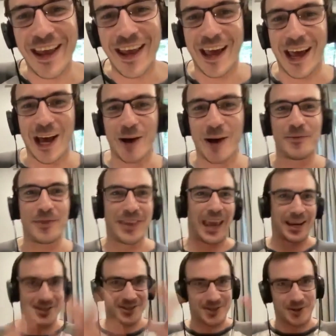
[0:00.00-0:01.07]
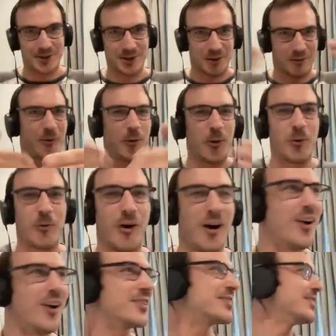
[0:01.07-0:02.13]
the four
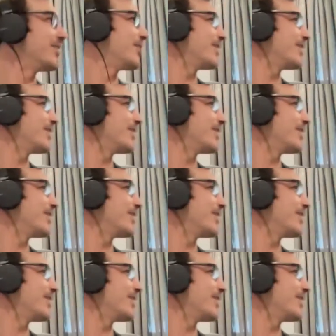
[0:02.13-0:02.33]
walls. You know,